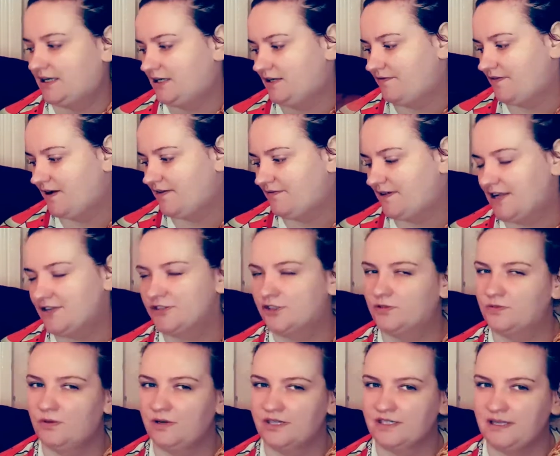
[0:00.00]
if I have lunch
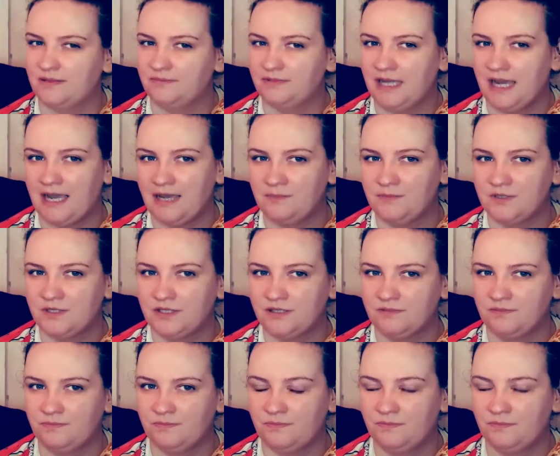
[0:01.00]
at work, sometimes